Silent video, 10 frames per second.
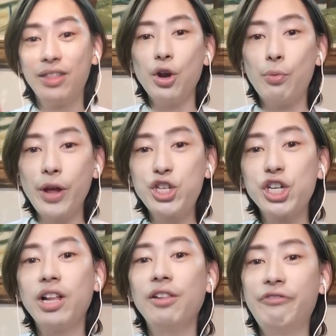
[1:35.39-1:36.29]
The
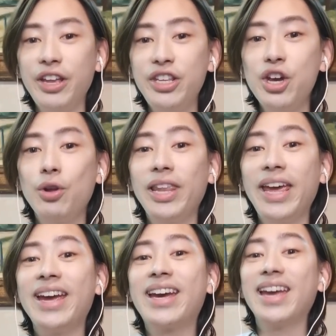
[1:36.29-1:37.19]
original video
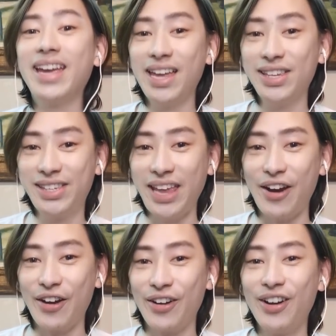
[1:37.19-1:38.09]
link is
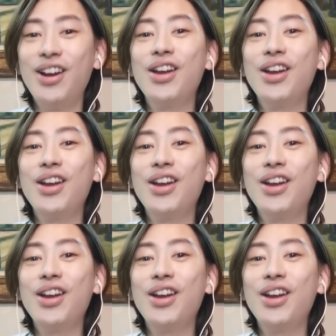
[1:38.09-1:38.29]
there.